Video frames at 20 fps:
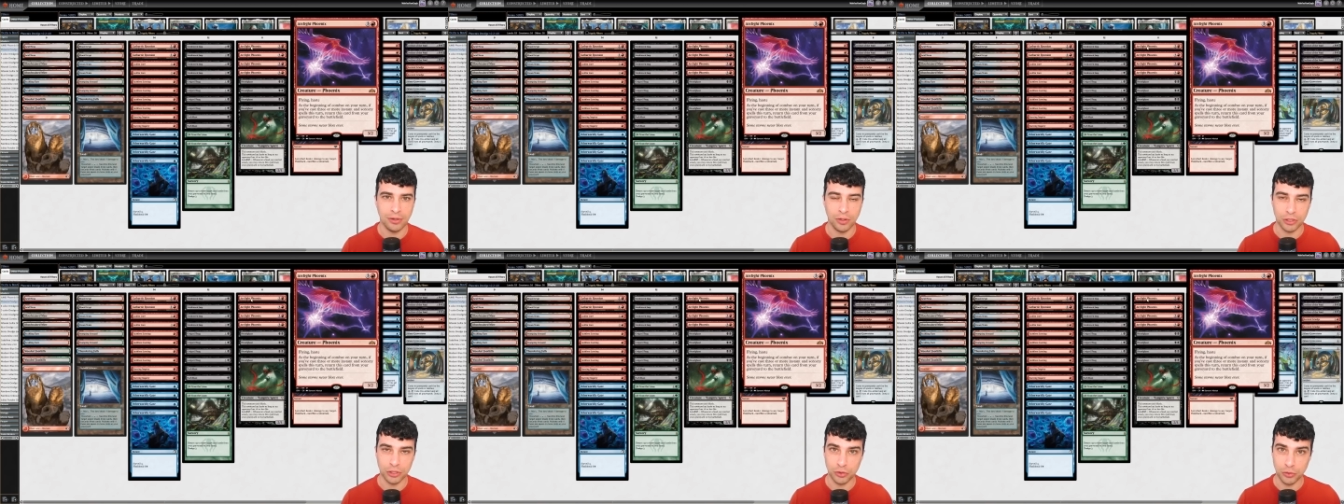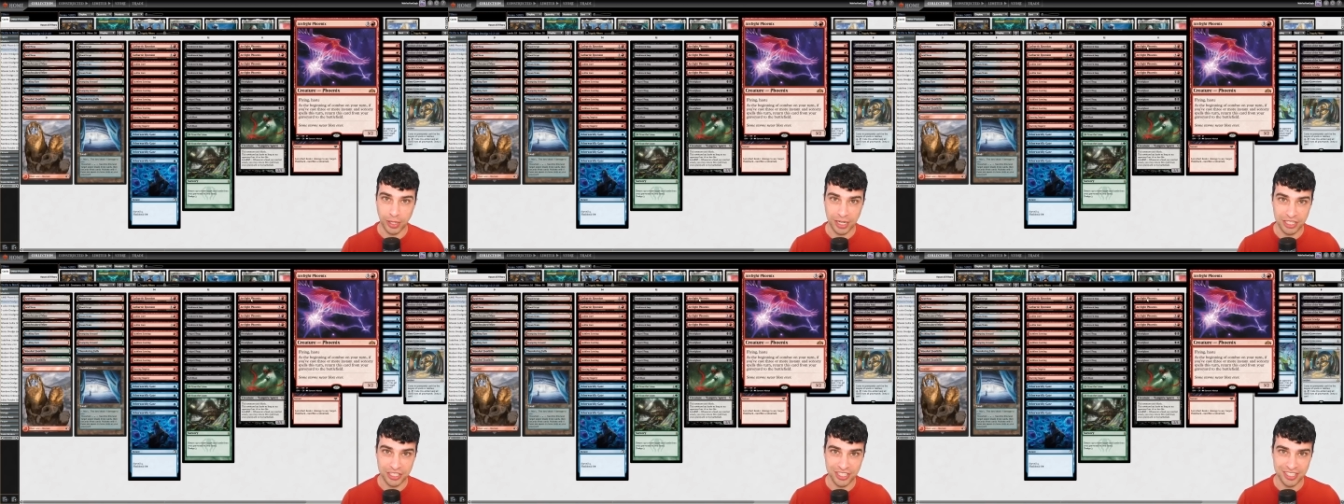or
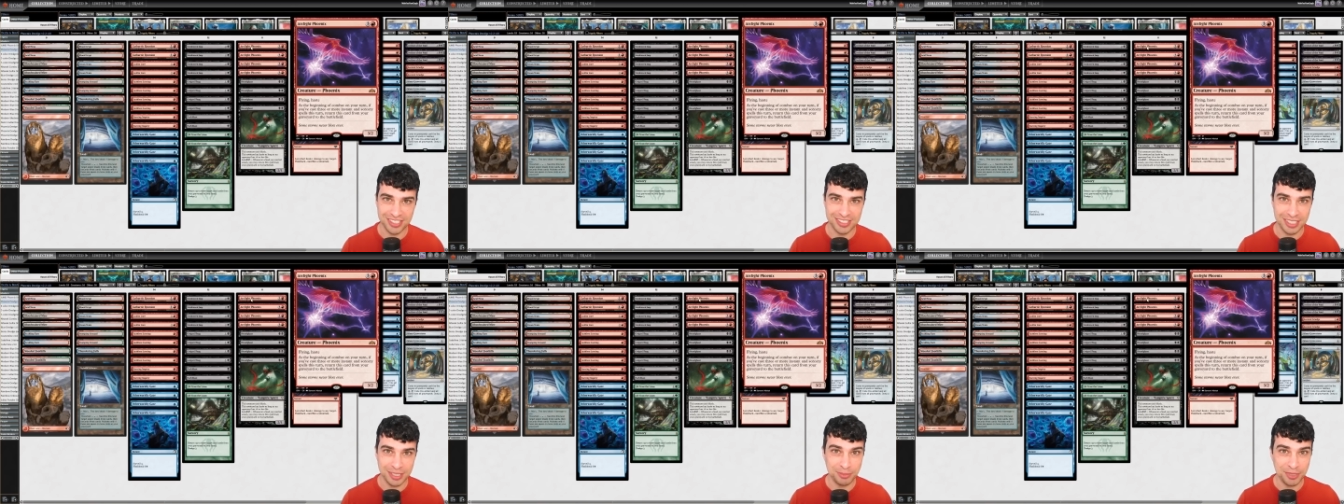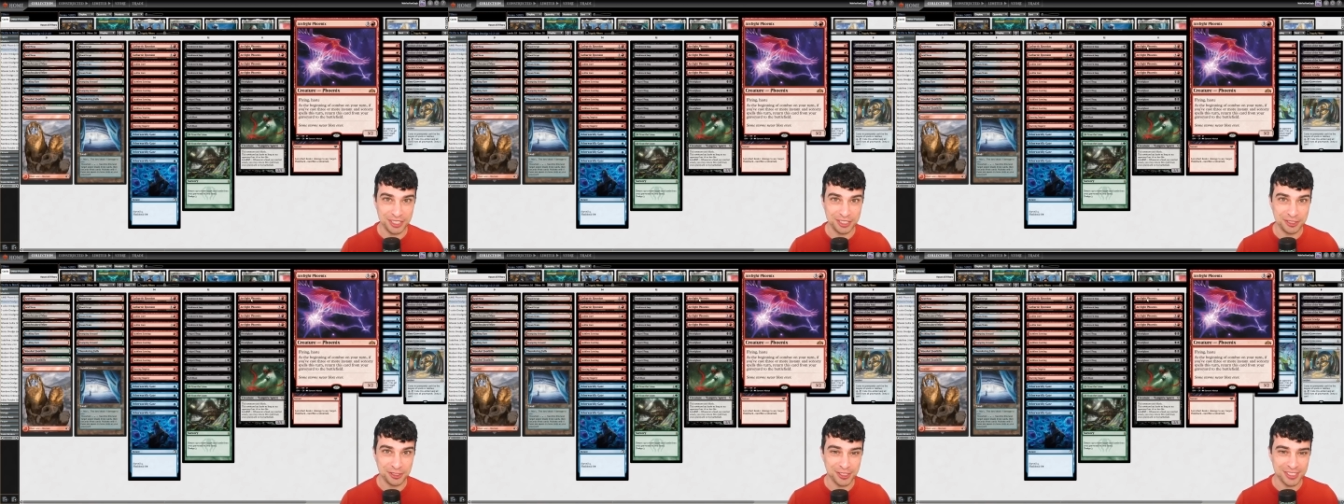dredge
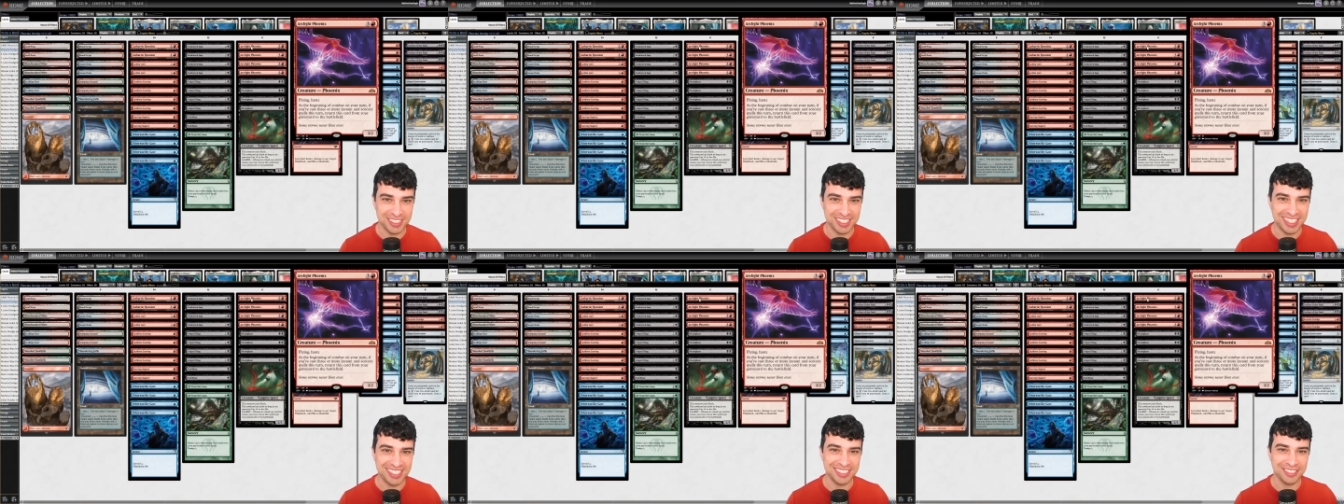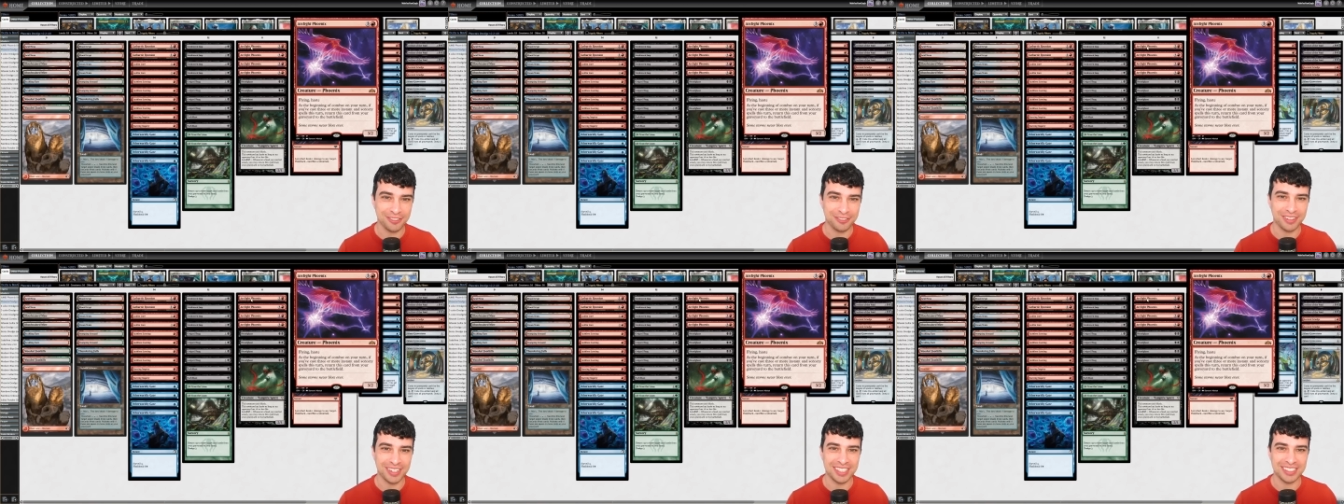deep into our
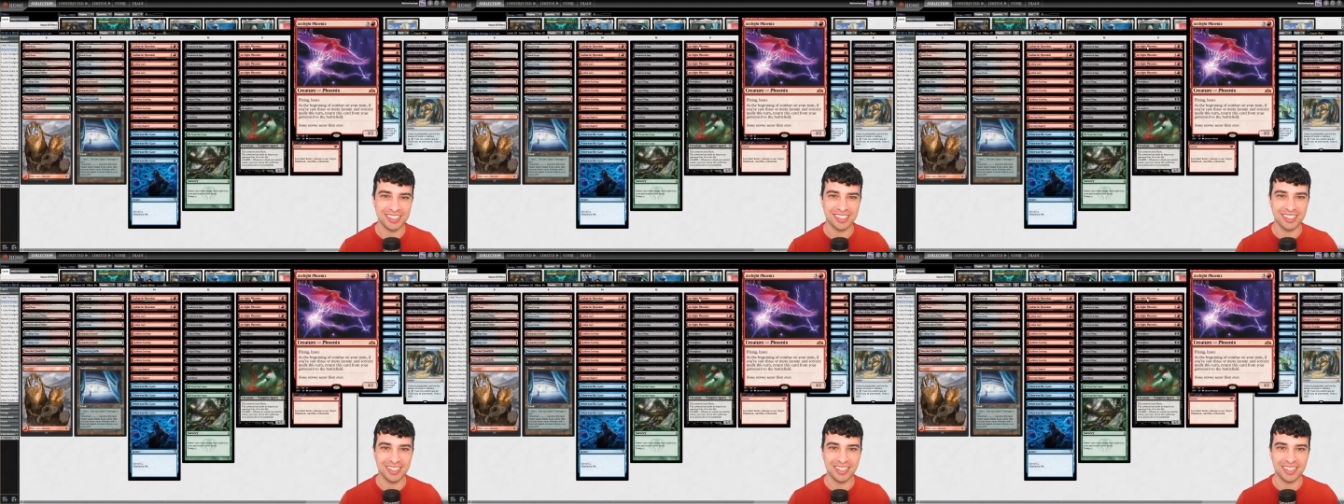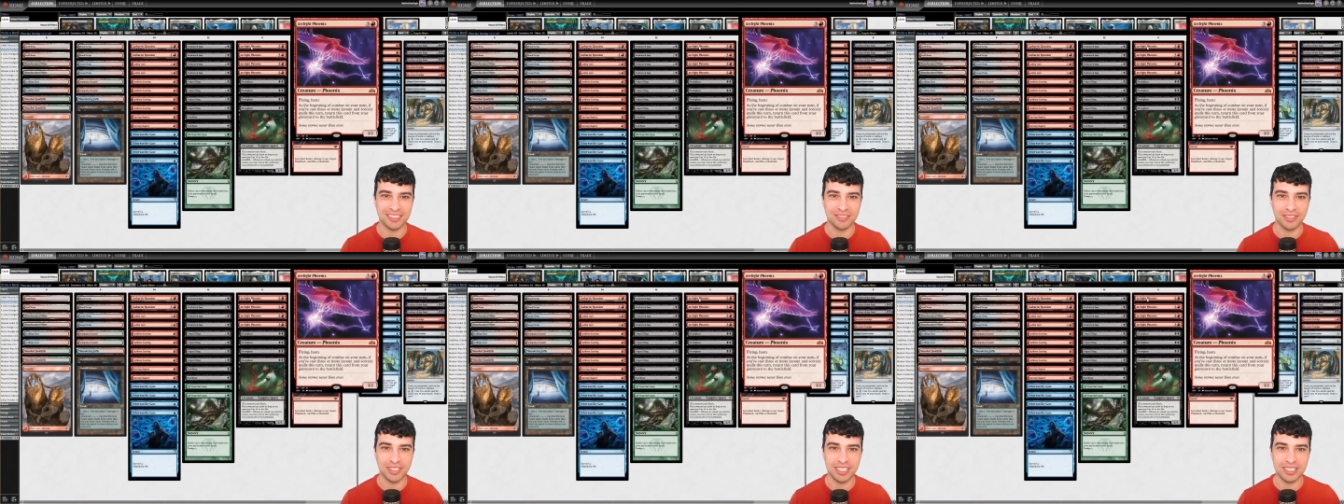deck to find
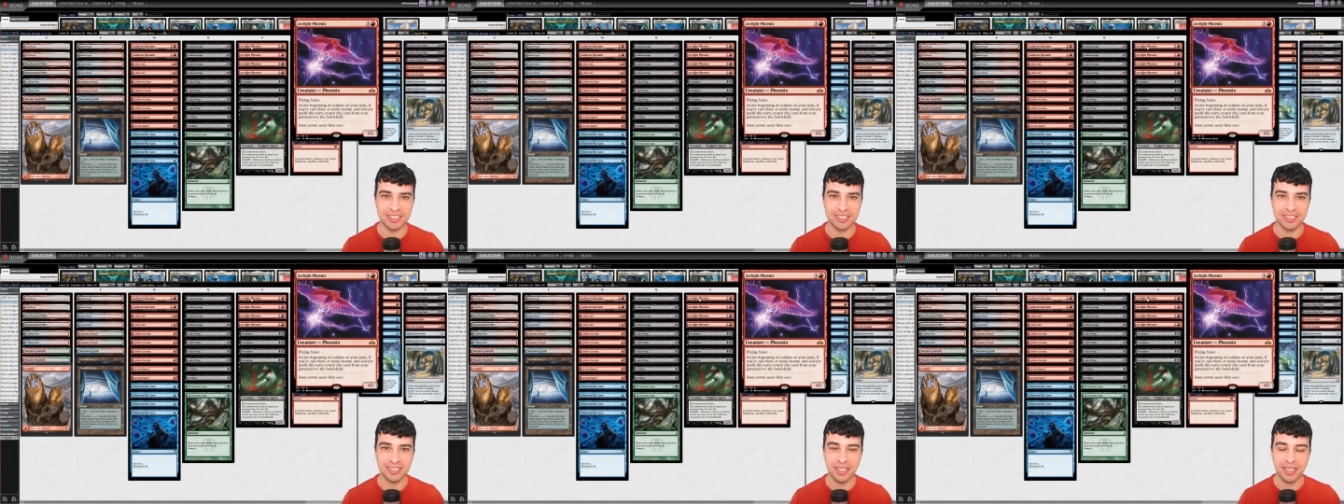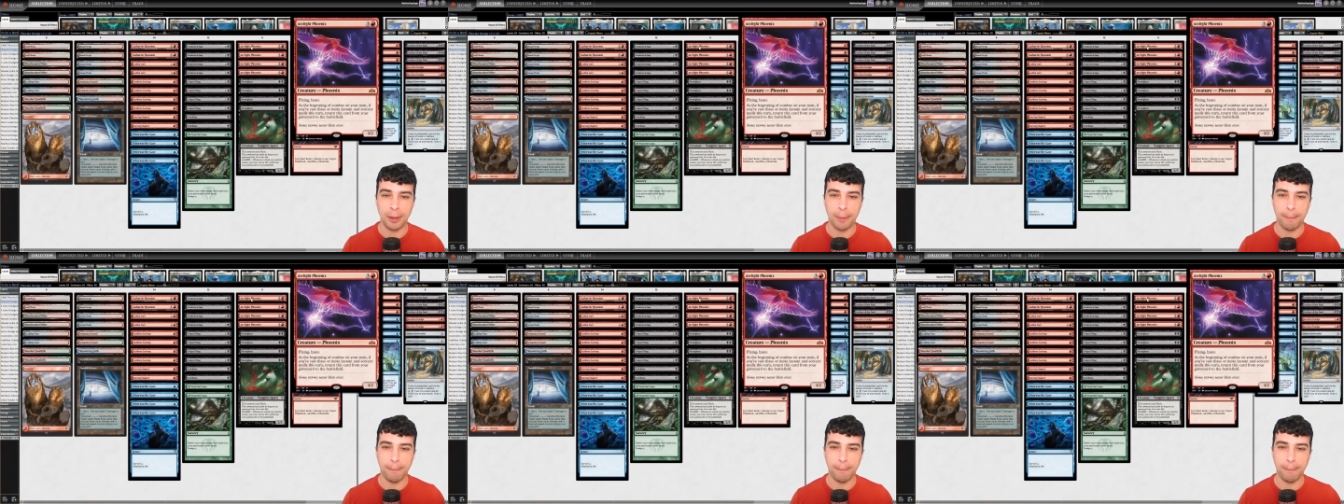Arclight Phoenix.